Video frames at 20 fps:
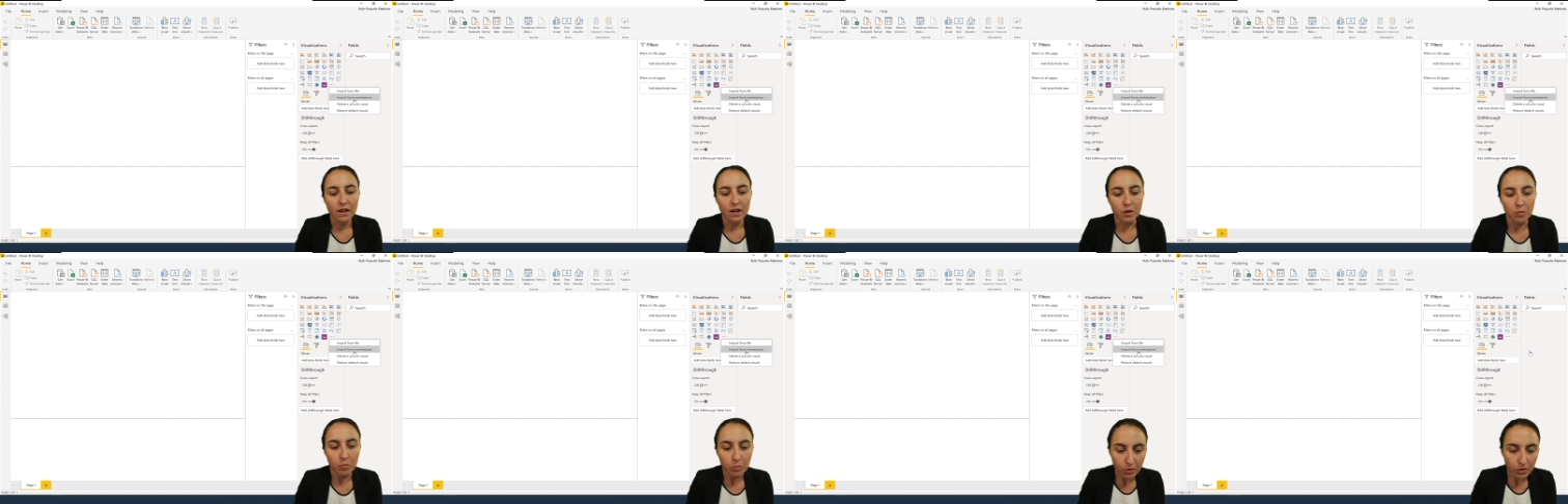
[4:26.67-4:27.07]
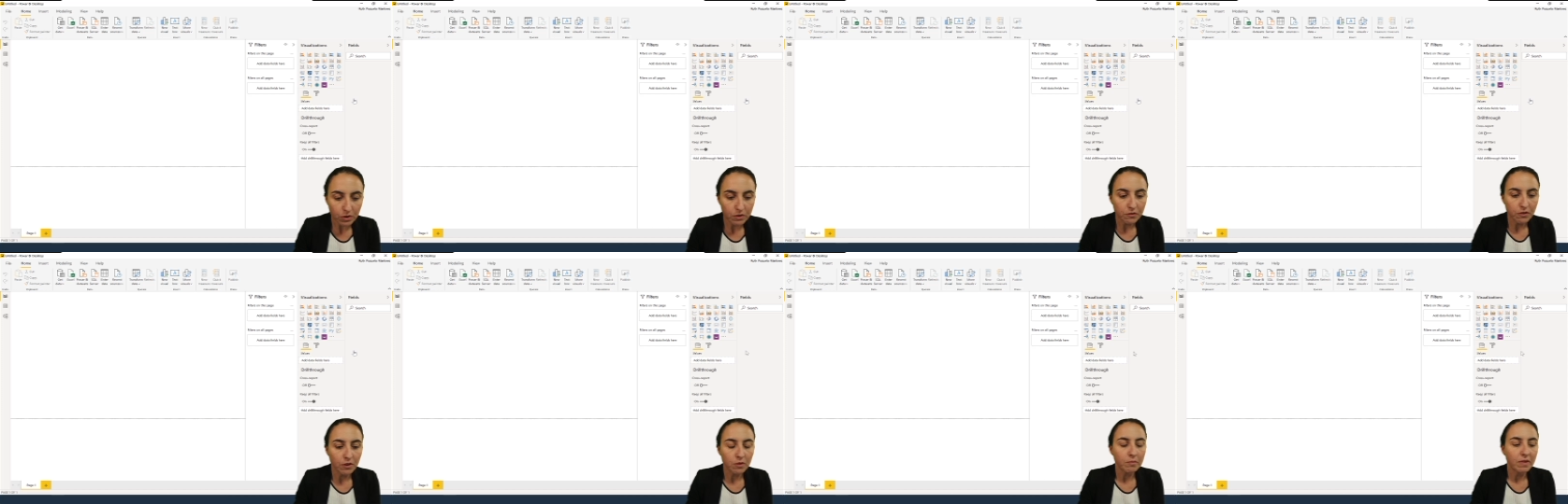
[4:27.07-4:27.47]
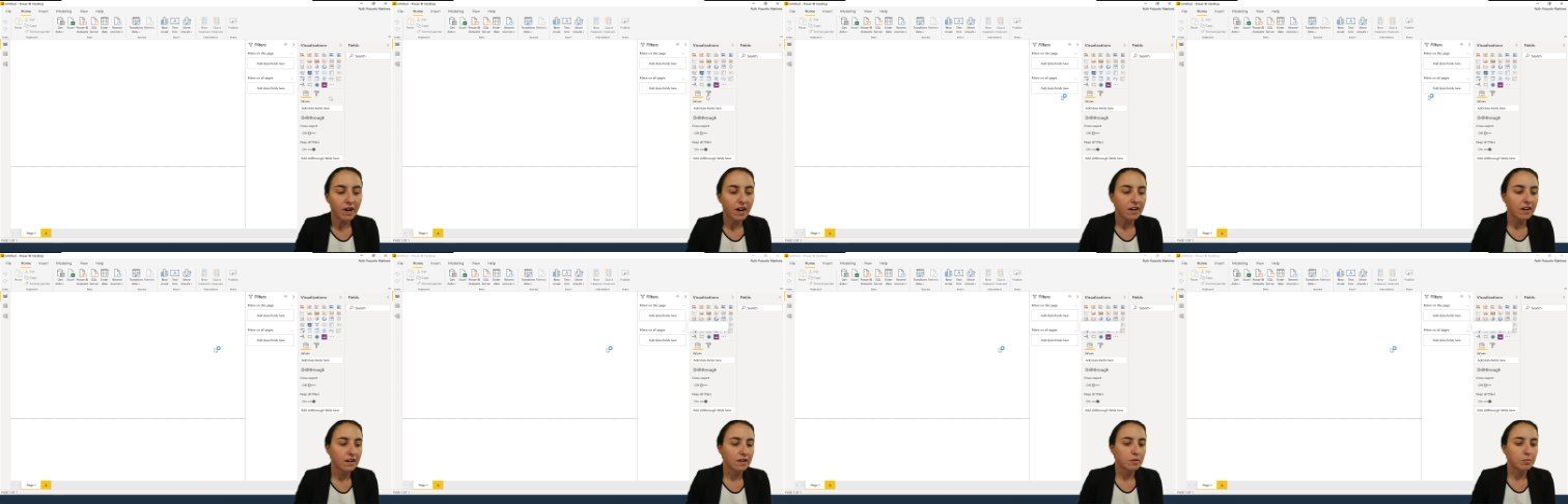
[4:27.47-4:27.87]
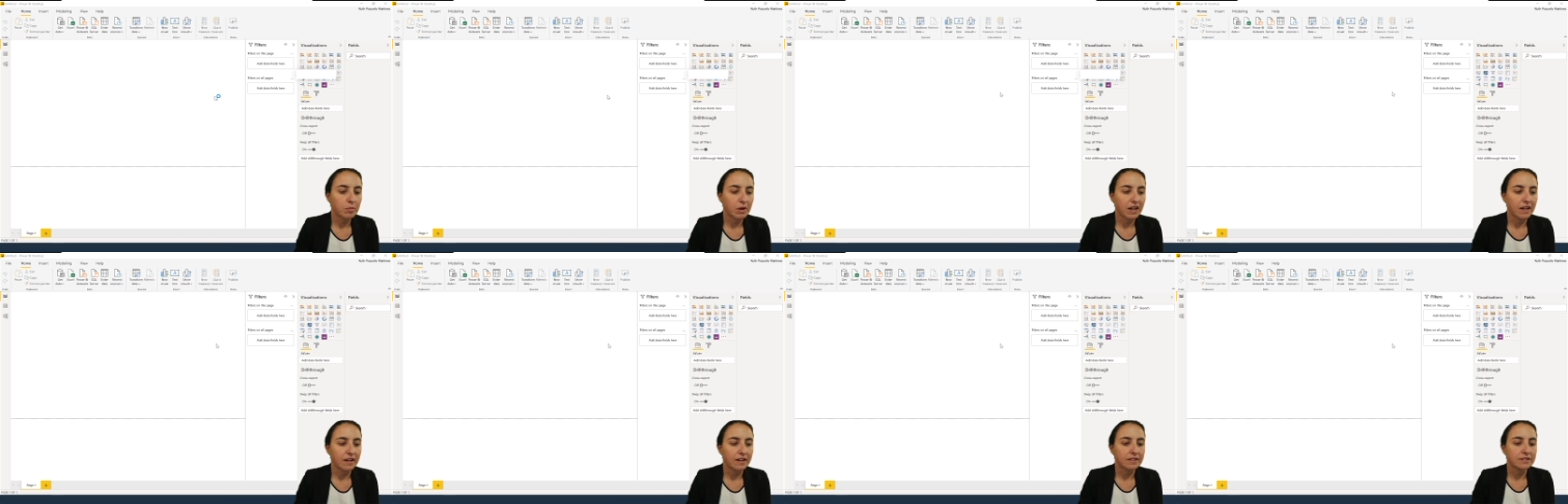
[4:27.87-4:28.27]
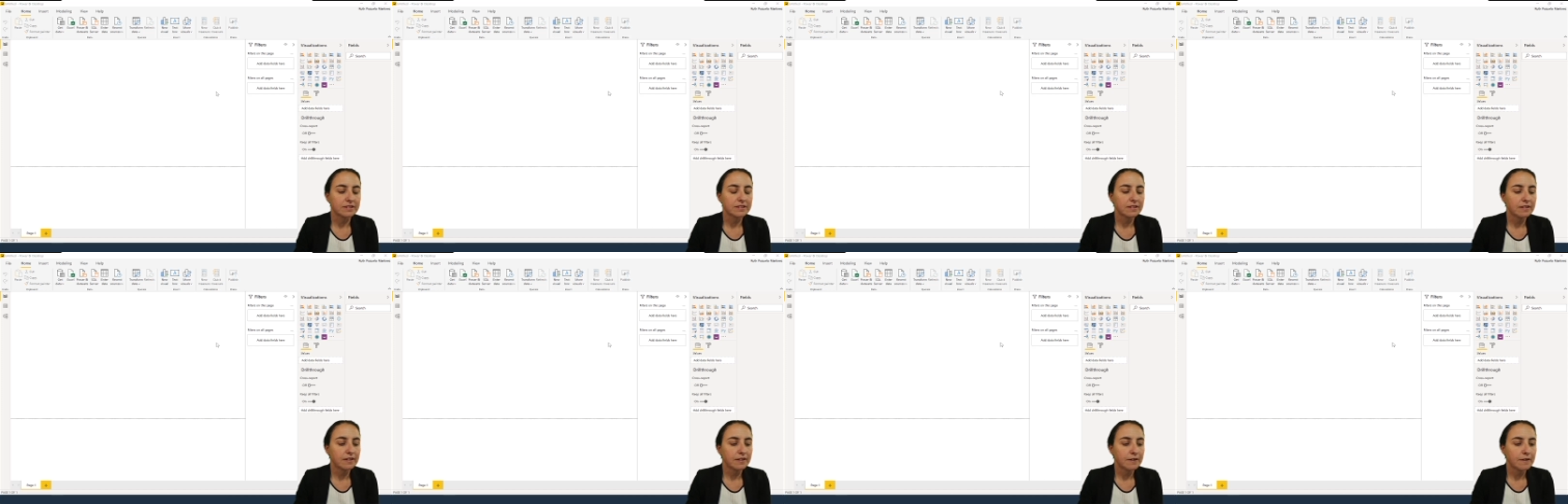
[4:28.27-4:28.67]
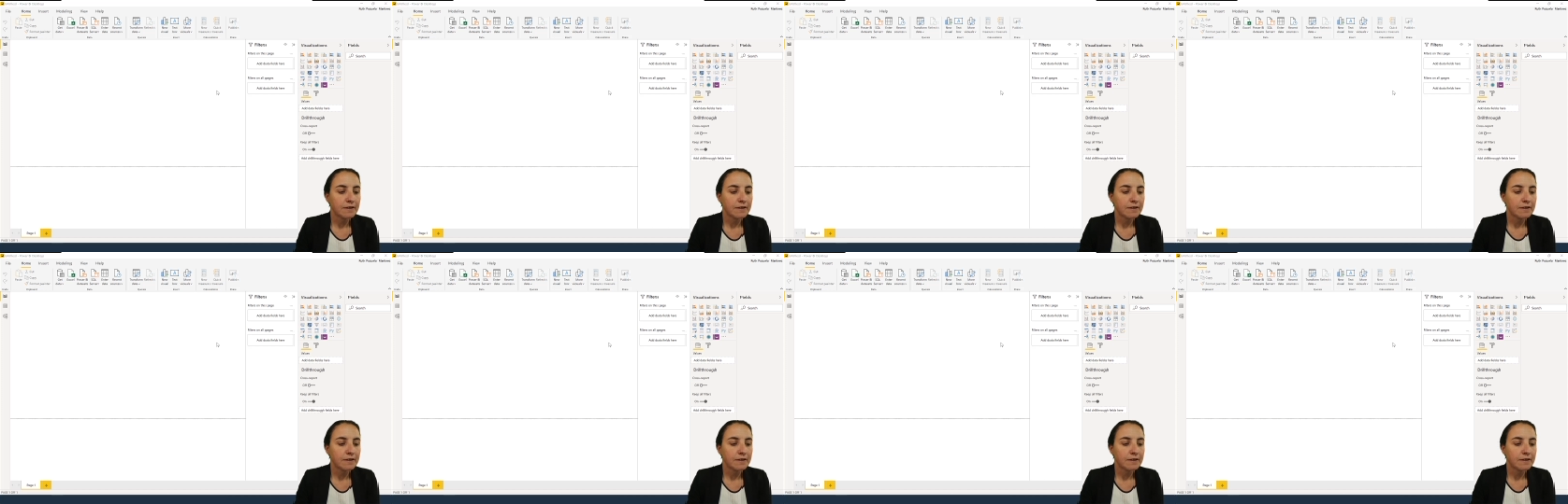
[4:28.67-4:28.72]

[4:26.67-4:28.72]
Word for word: import from Marketplace,